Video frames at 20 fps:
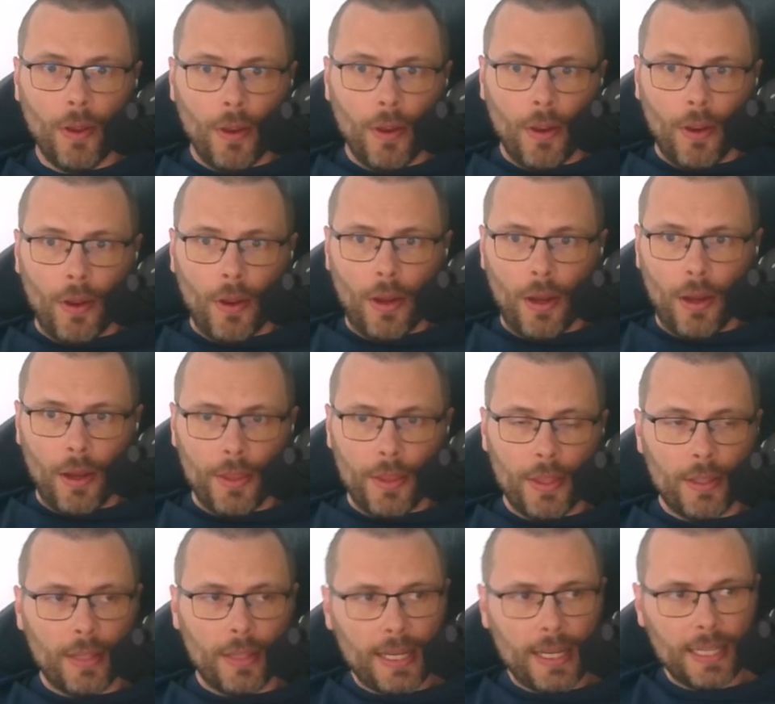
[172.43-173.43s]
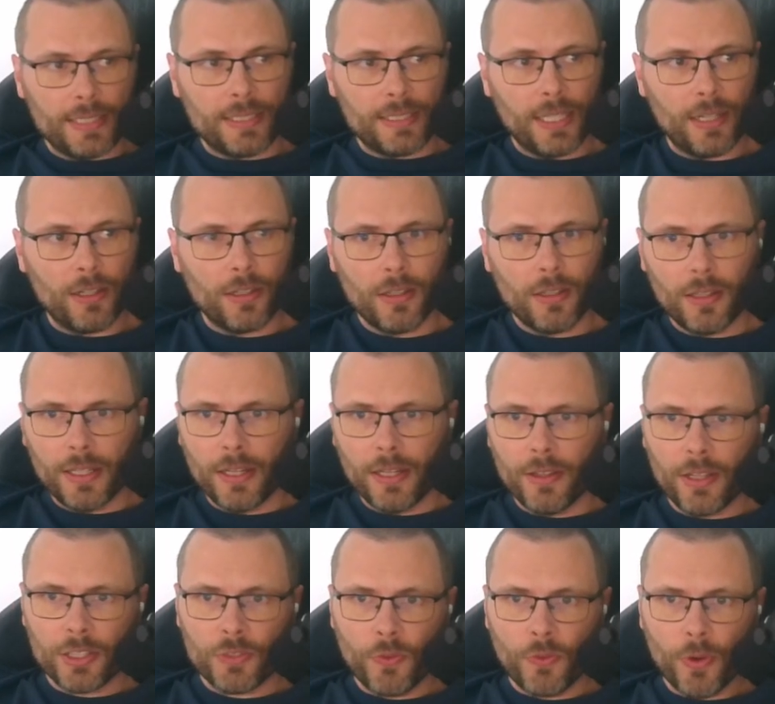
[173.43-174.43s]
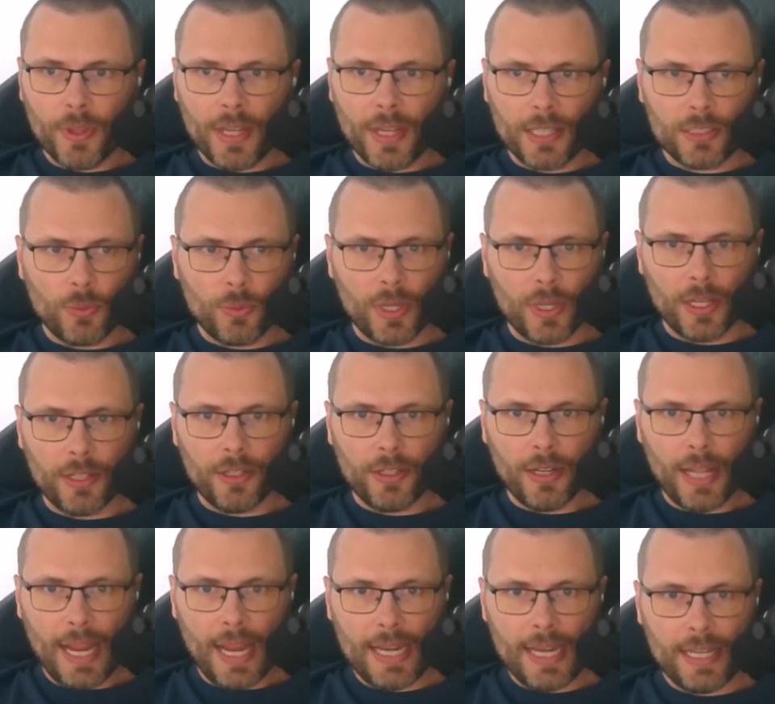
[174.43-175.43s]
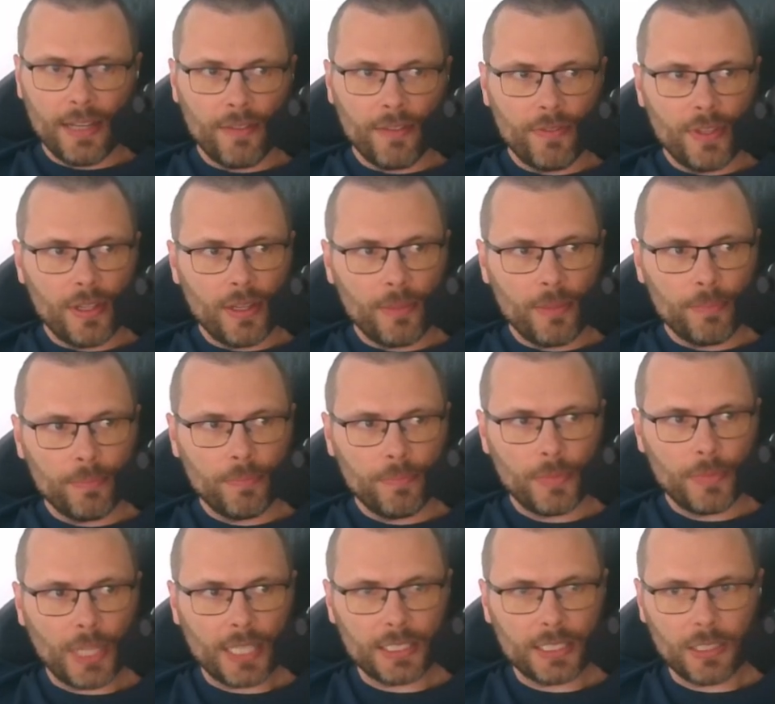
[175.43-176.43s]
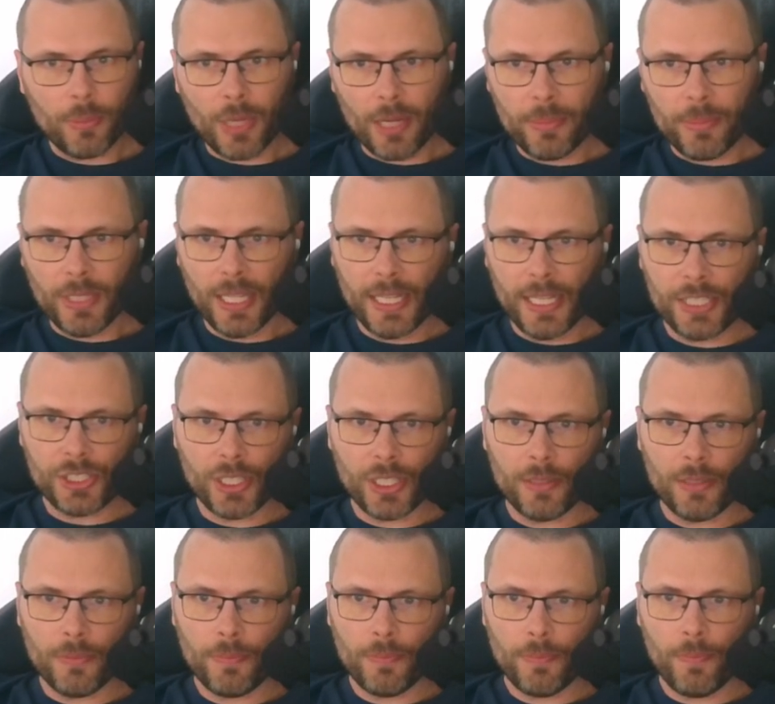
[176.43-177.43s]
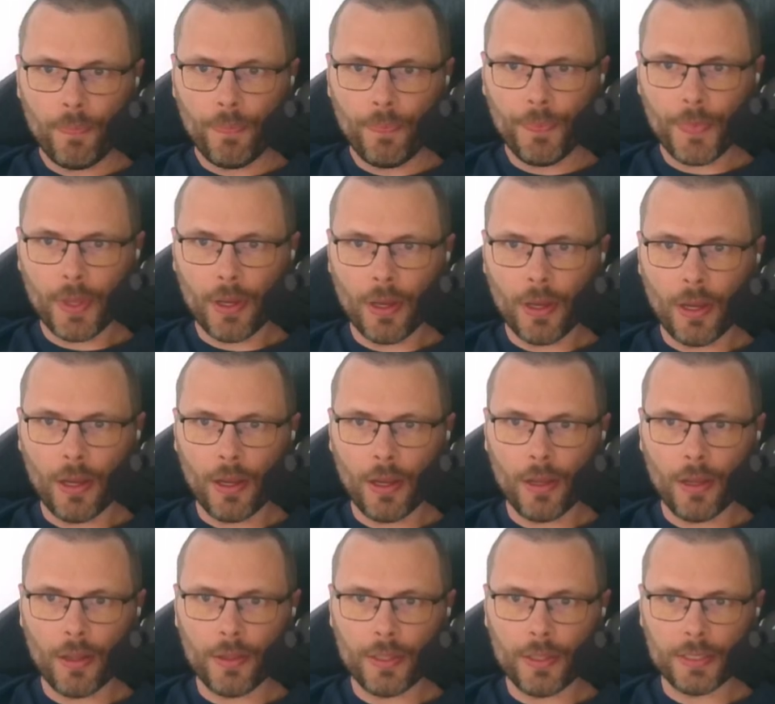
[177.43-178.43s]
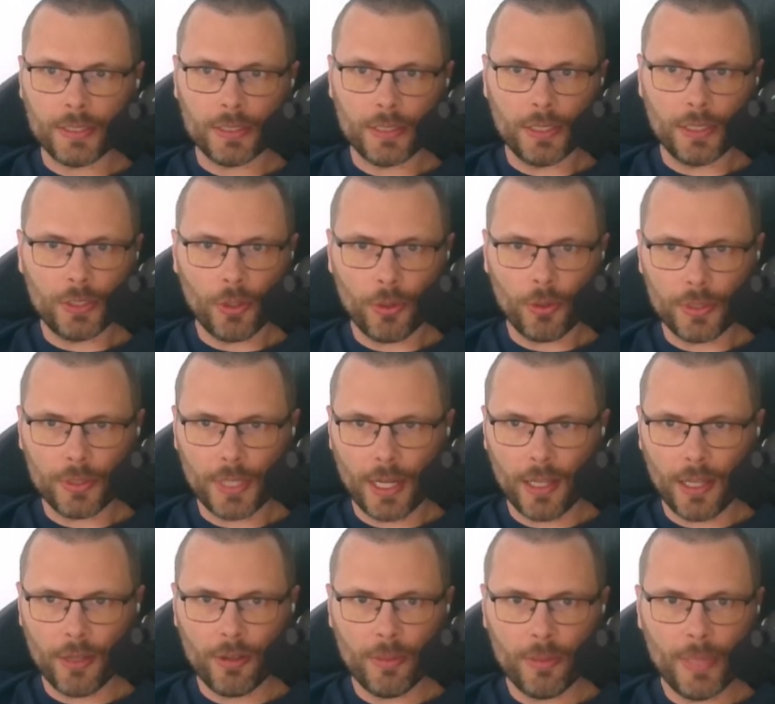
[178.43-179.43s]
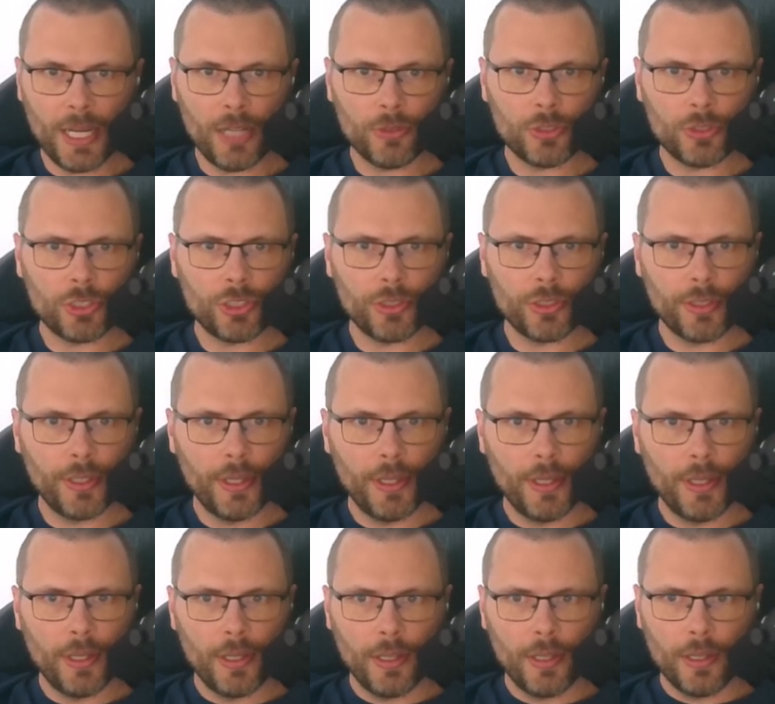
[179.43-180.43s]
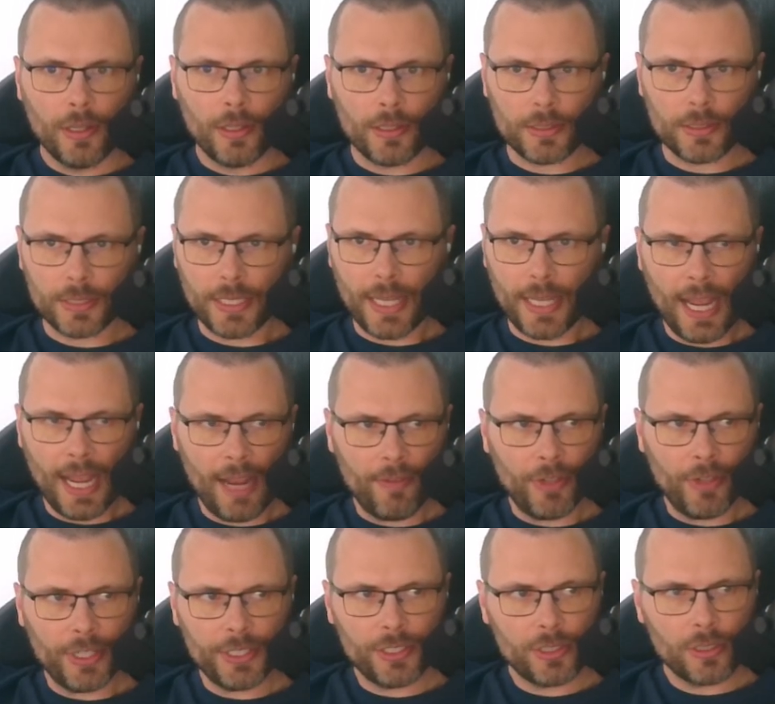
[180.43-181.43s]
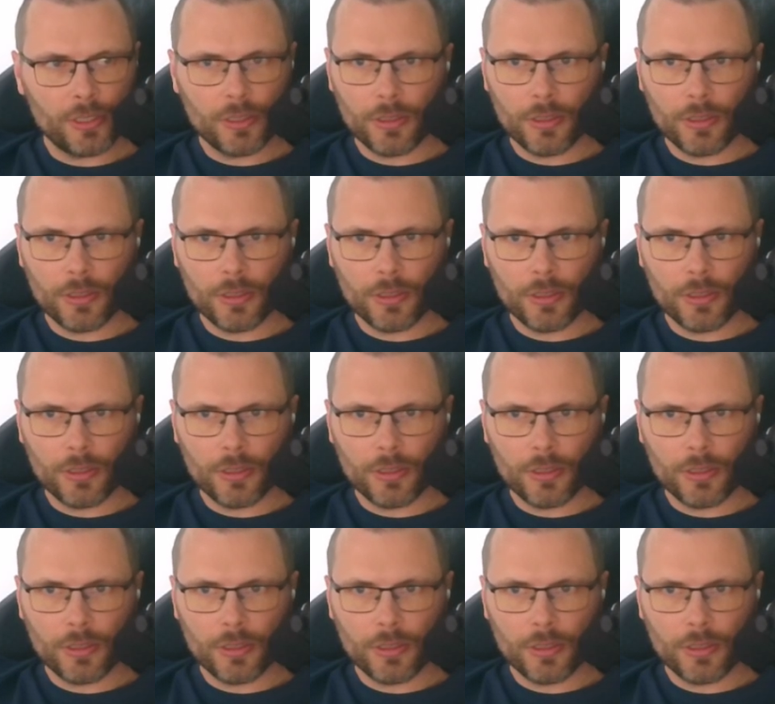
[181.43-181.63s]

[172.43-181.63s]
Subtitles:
Like I said earlier, there's 4,180 of them. That's the population. This is the total dollar amount. That's the average.